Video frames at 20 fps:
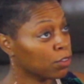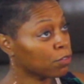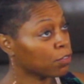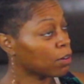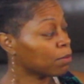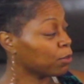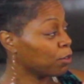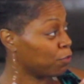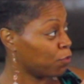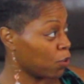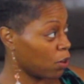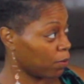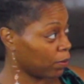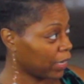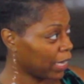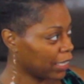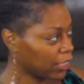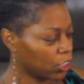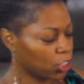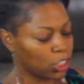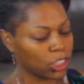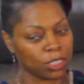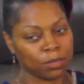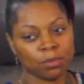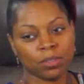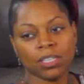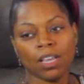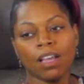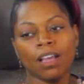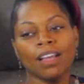from the 4
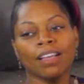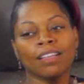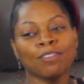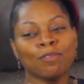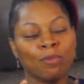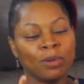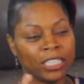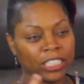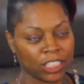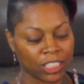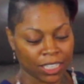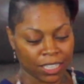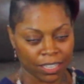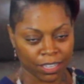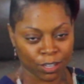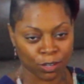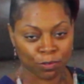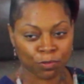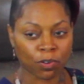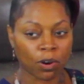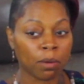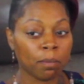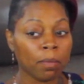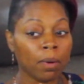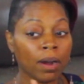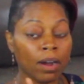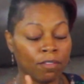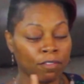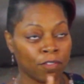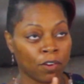relationships. We should heal
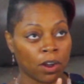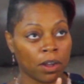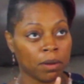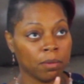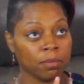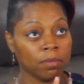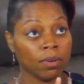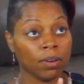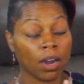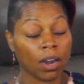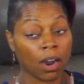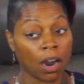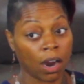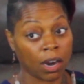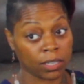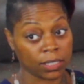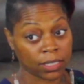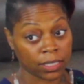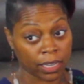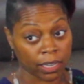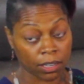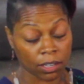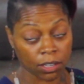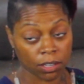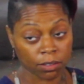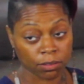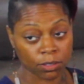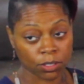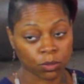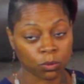from
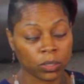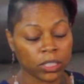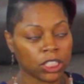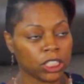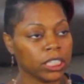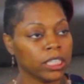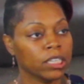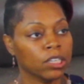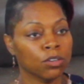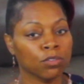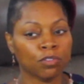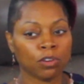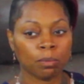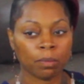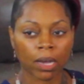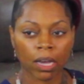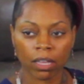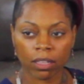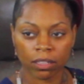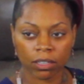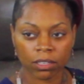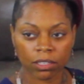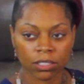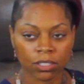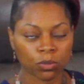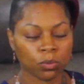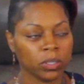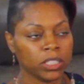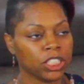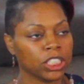ourselves, we should heal from
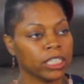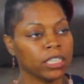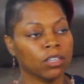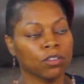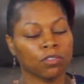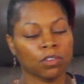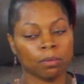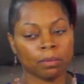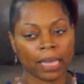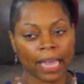others, we should heal from the